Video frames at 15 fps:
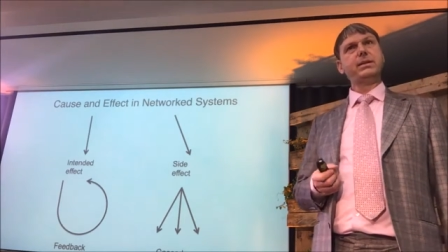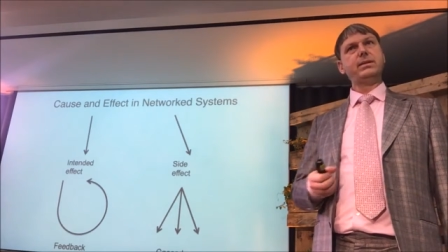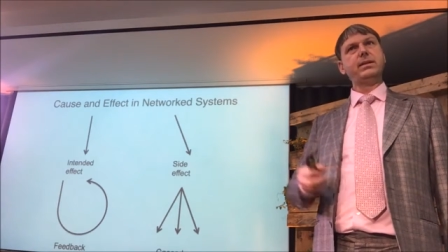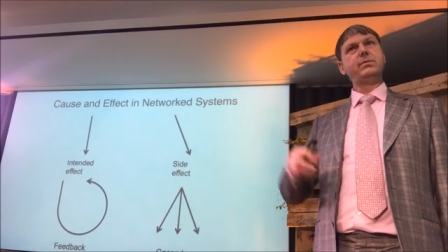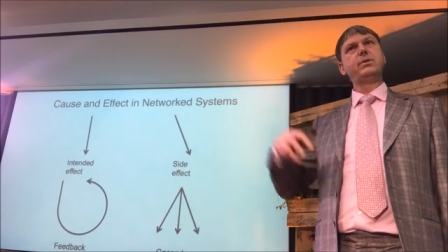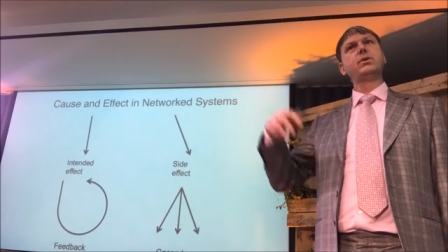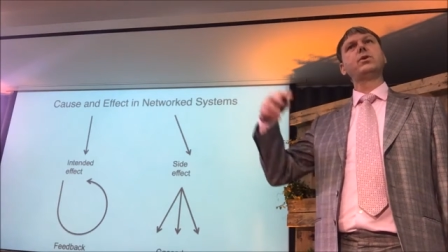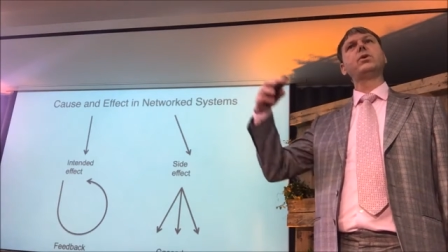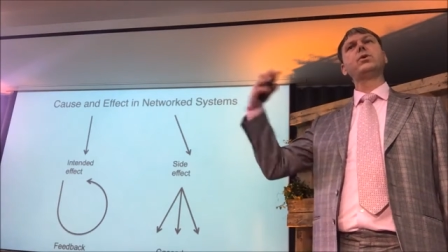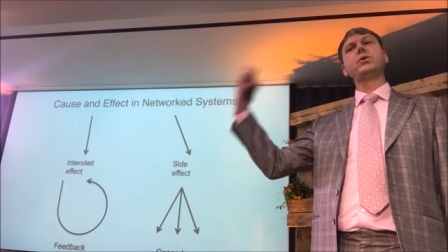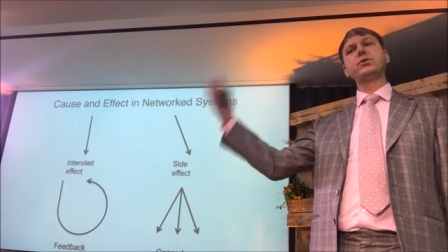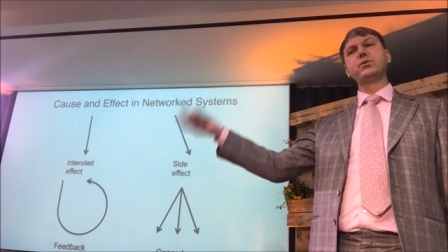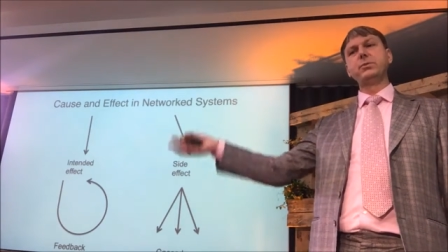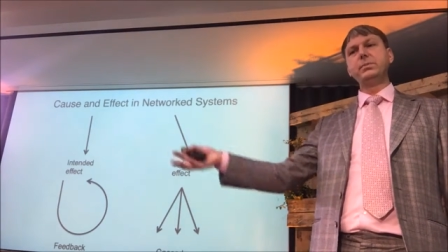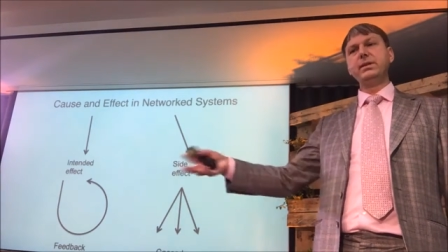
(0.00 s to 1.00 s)
but there will
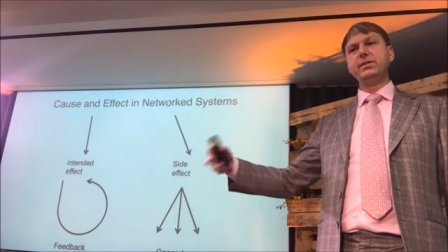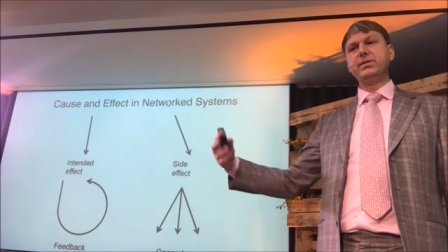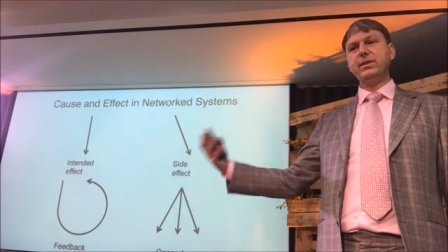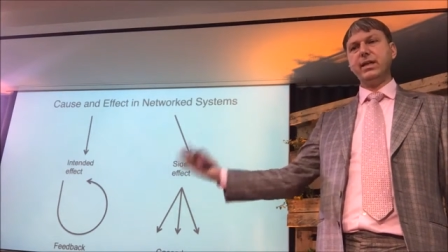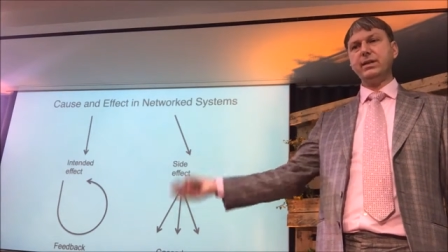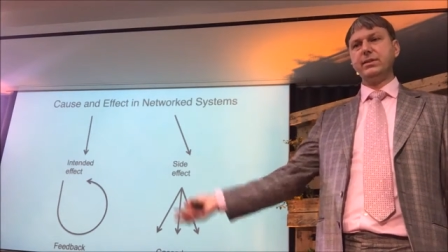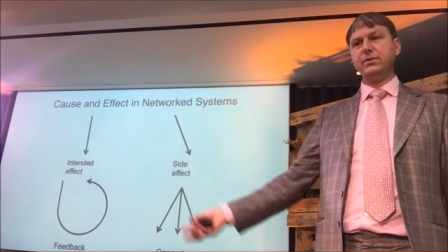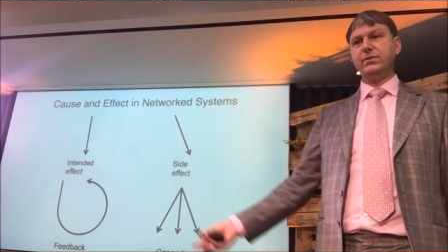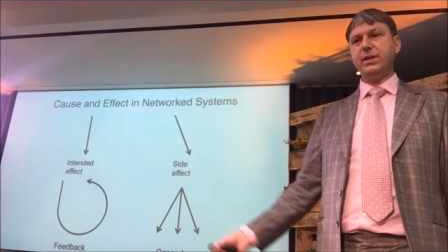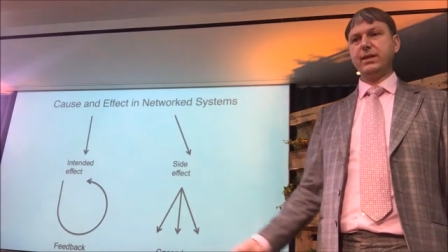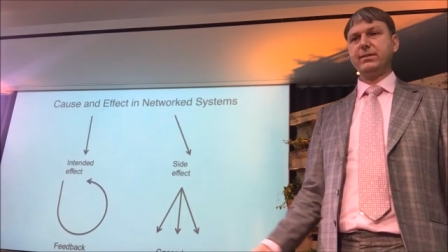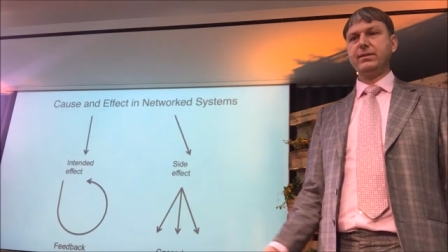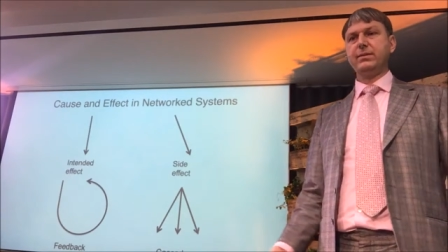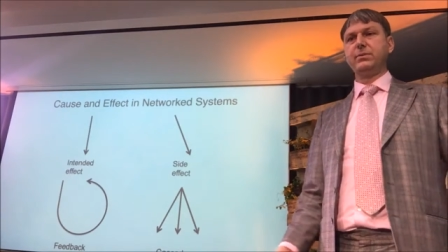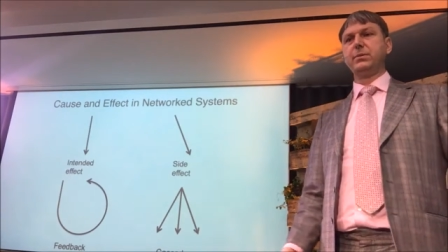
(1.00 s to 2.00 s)
also be side
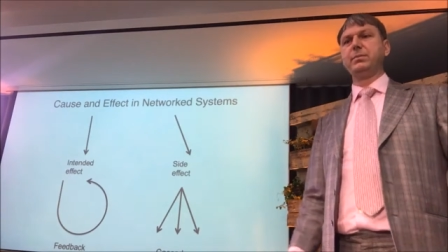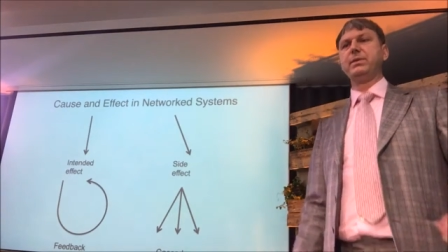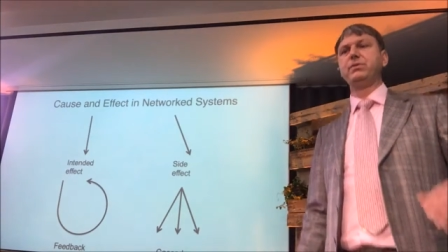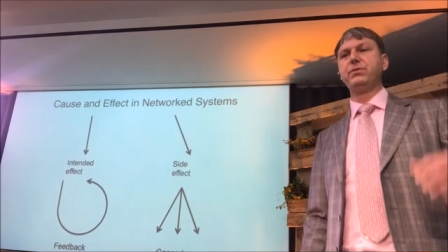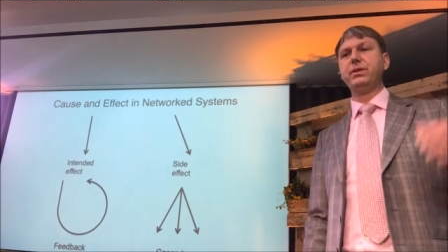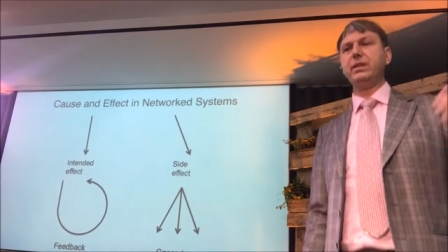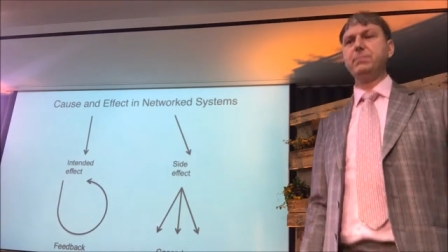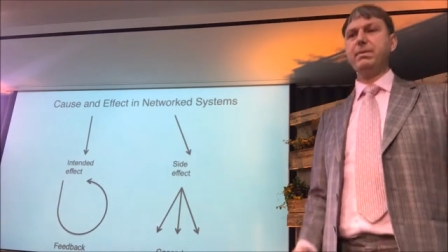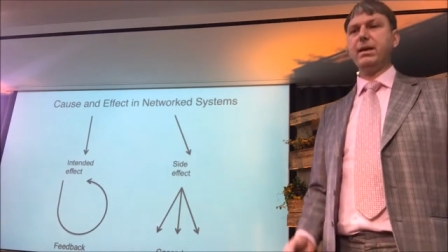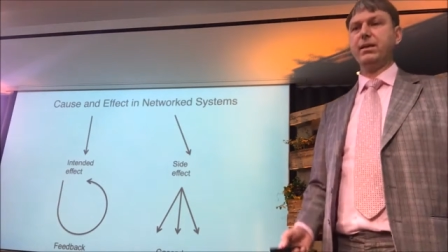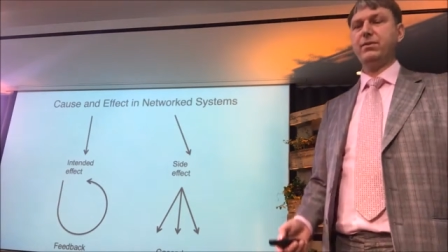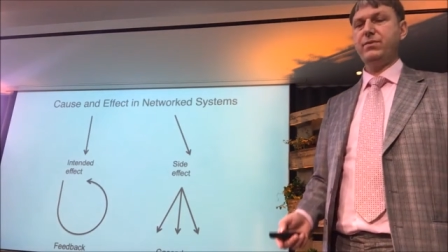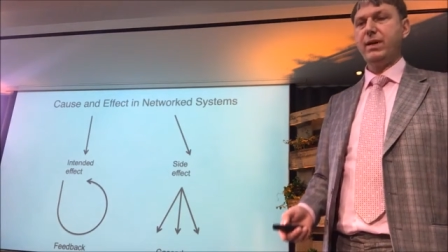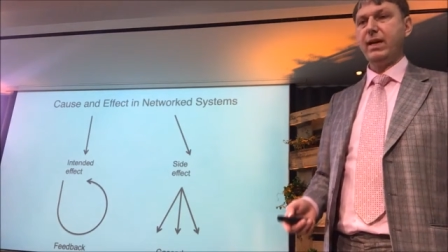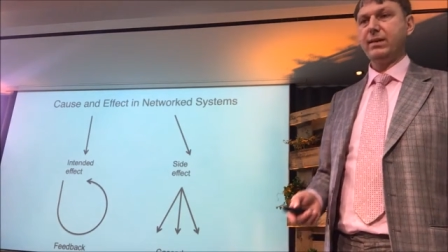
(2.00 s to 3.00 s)
effects, there will be
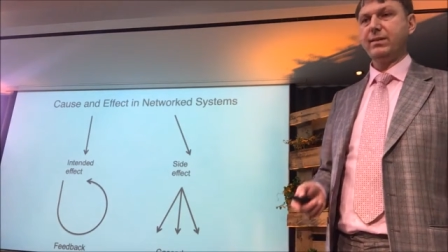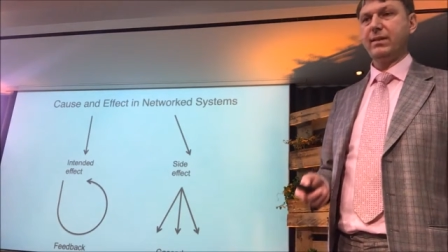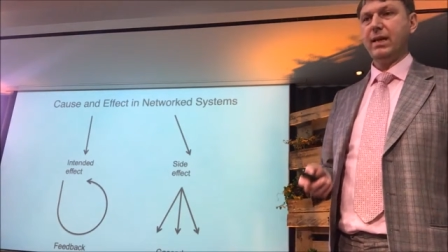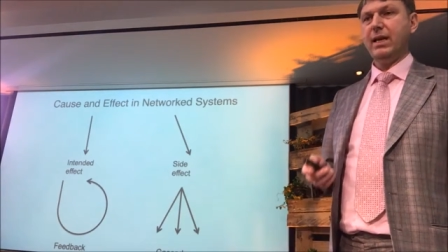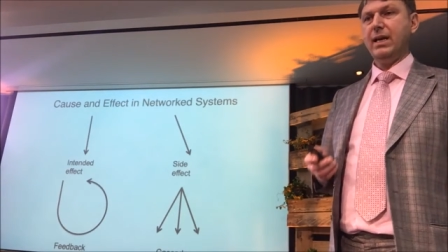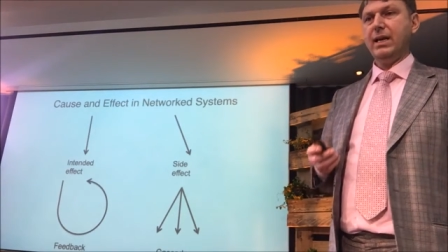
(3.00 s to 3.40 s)
feedback effects,